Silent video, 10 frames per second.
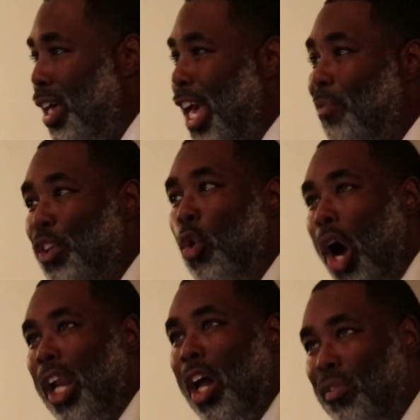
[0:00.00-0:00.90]
If
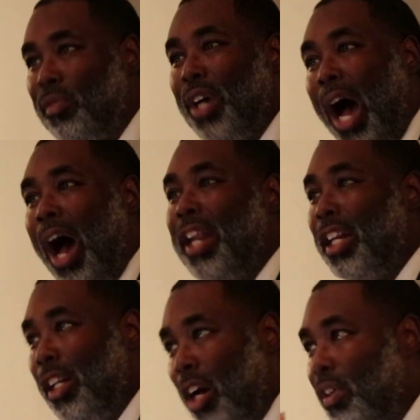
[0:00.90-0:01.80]
you are a love of God
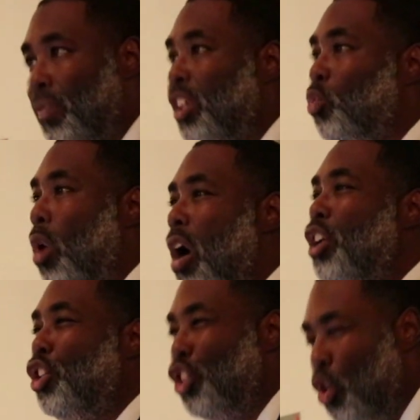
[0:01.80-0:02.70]
and a love of his
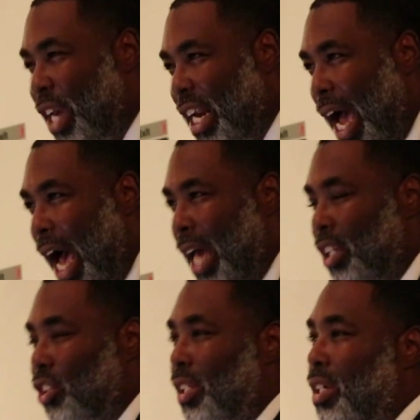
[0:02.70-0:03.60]
word, you can
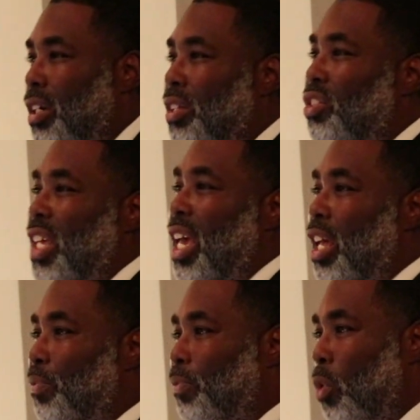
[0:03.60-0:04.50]
honestly
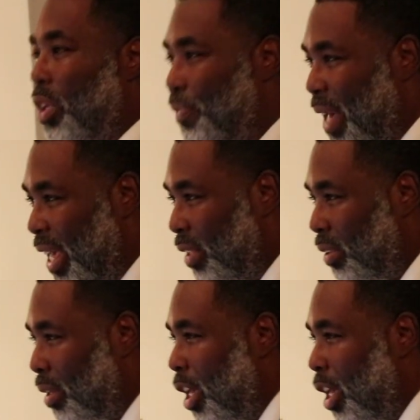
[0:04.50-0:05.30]
contend for the faith.